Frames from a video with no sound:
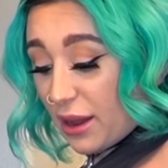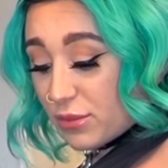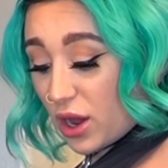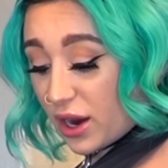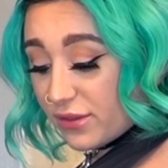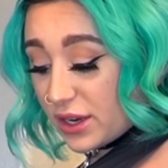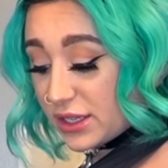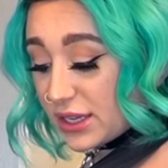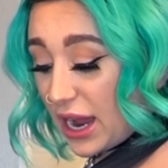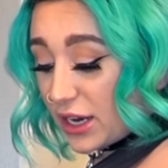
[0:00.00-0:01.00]
I'm not even
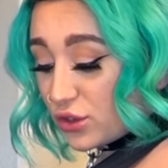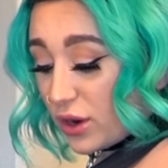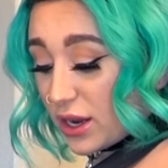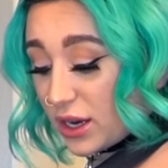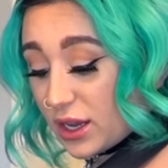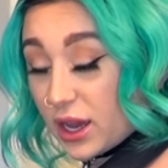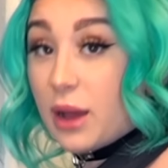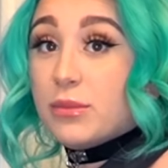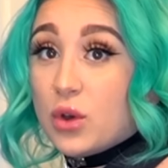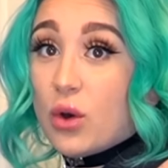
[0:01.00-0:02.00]
exaggerating.
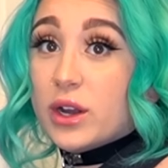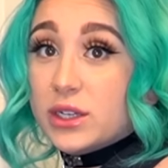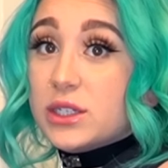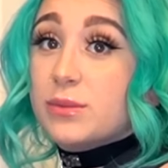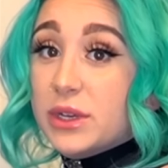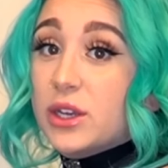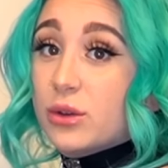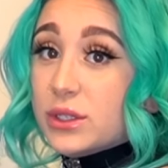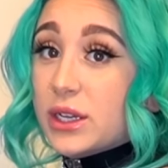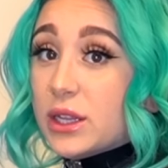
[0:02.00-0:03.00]
I'm going to be
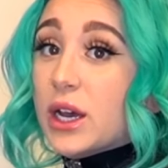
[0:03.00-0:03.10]
using